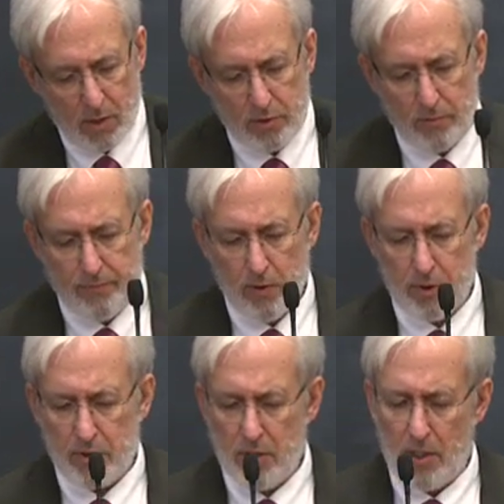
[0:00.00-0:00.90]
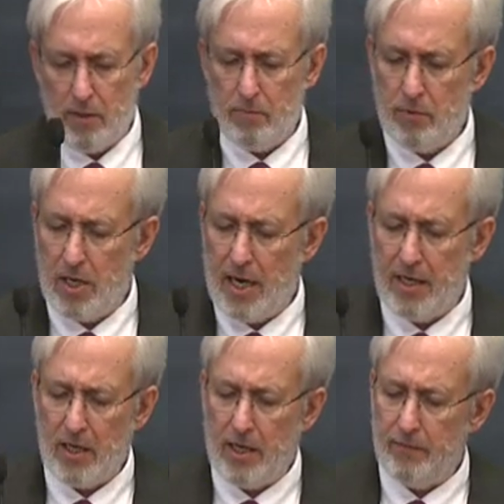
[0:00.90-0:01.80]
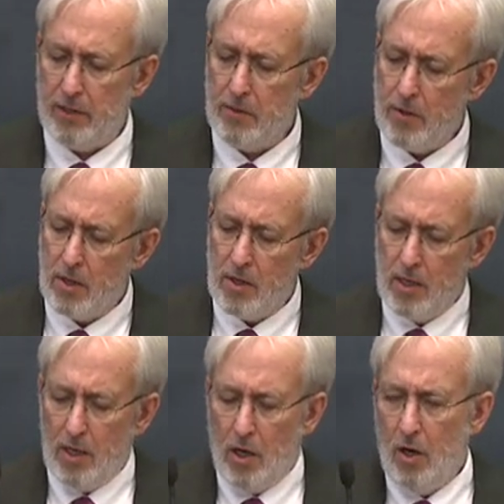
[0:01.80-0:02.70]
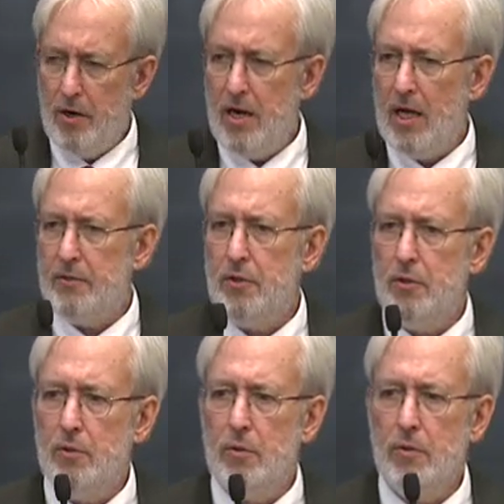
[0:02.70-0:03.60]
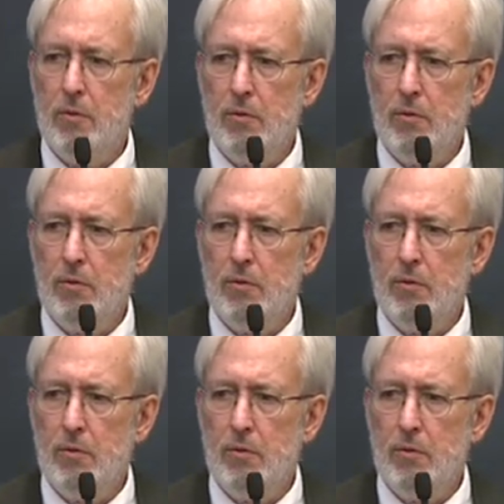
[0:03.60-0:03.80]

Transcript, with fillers: So first, 9/11. Uh, Hard not to